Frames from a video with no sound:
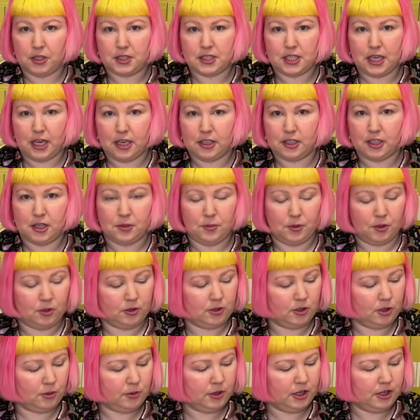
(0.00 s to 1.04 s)
down in the middle of
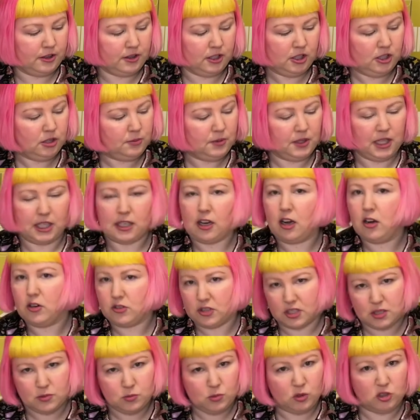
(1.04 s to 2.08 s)
nowhere. I think you'd be like, I'll
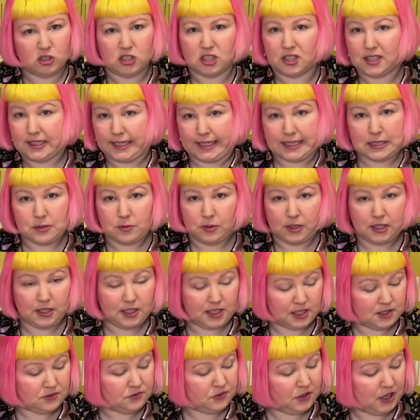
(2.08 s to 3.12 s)
just walk to the next one.
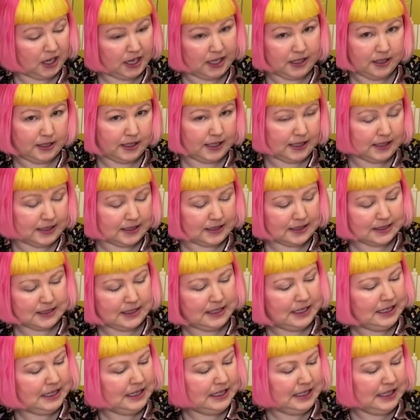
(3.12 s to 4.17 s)
It's fine, thanks.
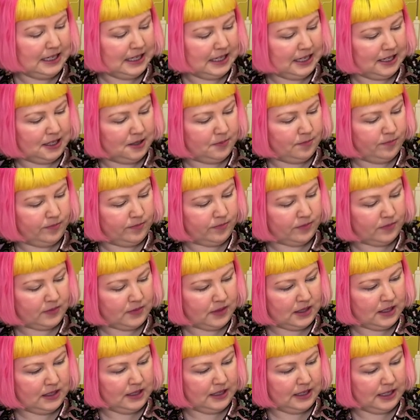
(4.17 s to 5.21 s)
Um,
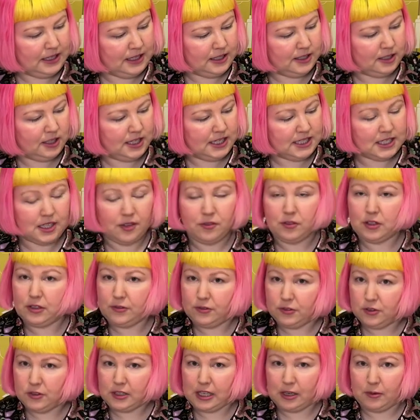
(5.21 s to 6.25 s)
and I definitely
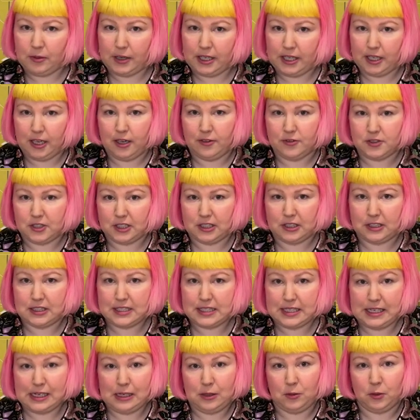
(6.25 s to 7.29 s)
feel that way after
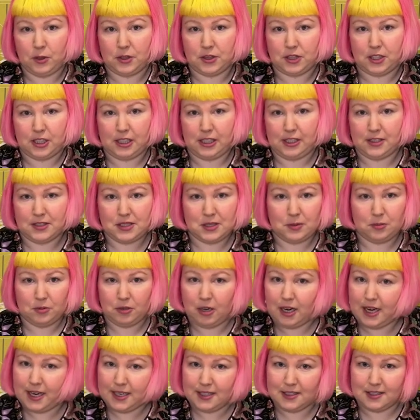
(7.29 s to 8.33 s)
seeing what the
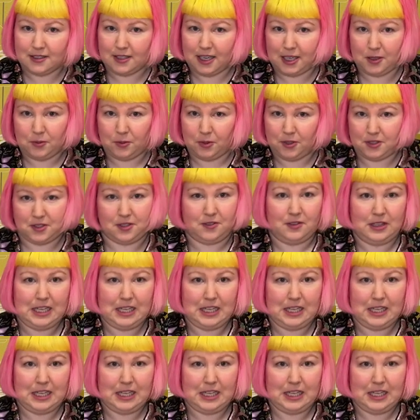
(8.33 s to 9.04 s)
surprise side was on